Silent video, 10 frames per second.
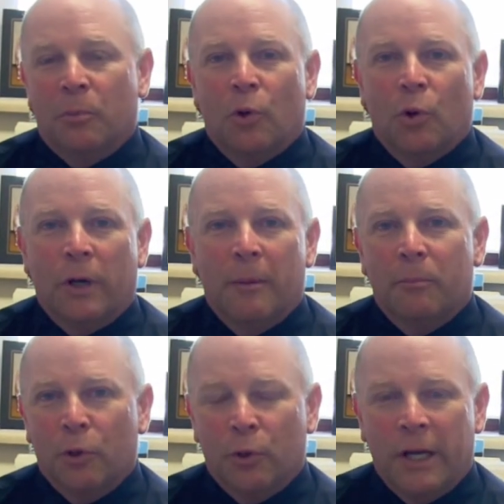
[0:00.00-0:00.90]
your program
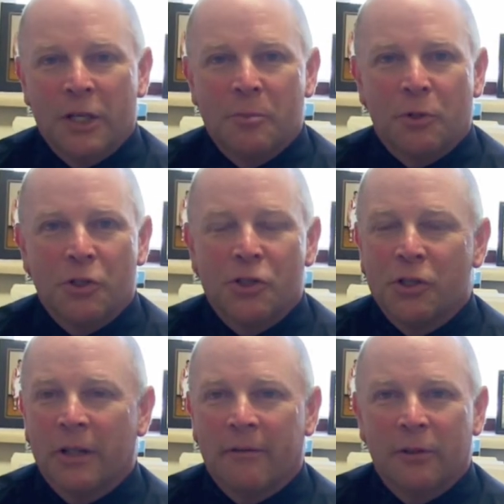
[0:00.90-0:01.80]
progress, but you
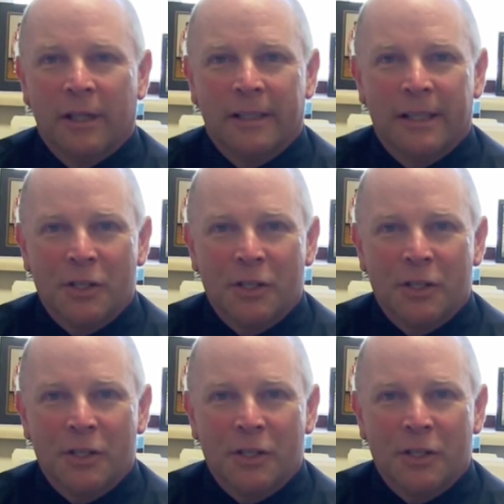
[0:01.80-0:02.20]
still have to let